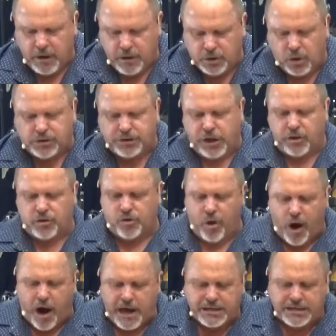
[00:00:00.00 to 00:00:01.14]
as also
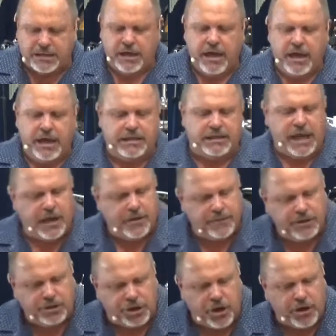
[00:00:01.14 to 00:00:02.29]
Christ is head of
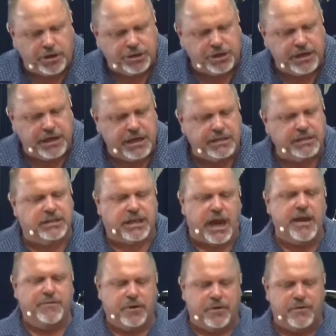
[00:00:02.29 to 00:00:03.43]
the church, and he is
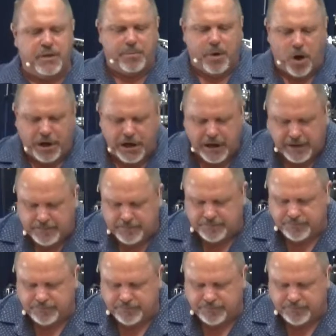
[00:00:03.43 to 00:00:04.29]
Saviour of the body.